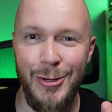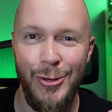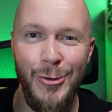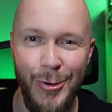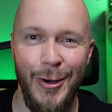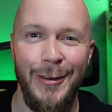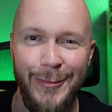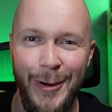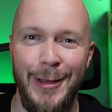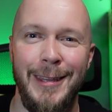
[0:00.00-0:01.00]
Do not
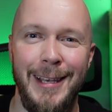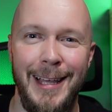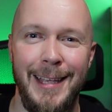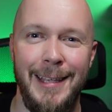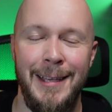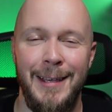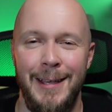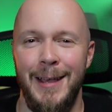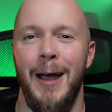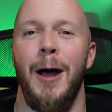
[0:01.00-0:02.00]
throw it in the lake.
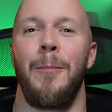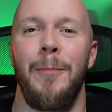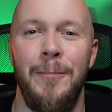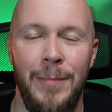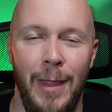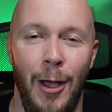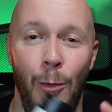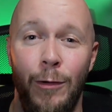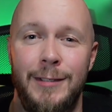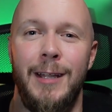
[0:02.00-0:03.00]
I
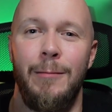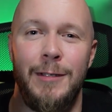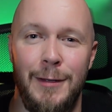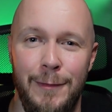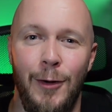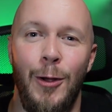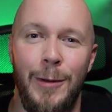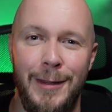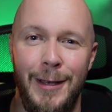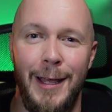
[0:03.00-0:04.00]
was tempted to throw
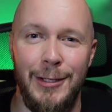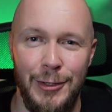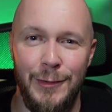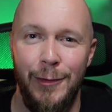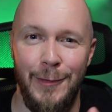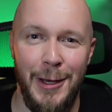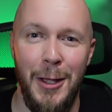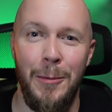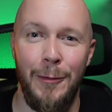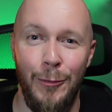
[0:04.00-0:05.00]
one in the lake just for the
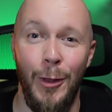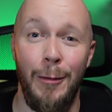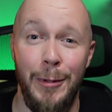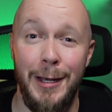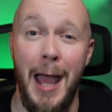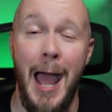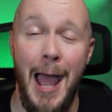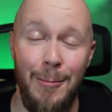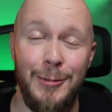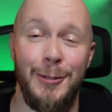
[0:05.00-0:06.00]
video, but I thought that'd be an
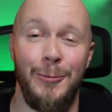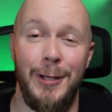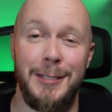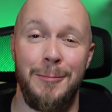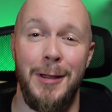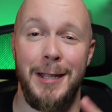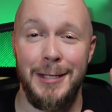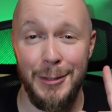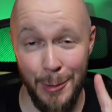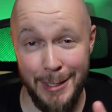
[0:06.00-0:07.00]
absolute waste of money,
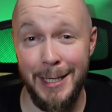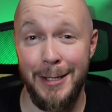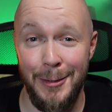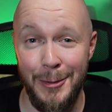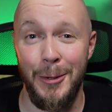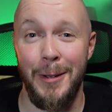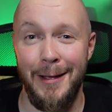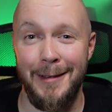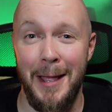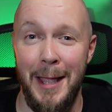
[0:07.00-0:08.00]
so I didn't do
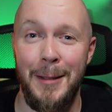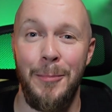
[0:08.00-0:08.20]
it, okay?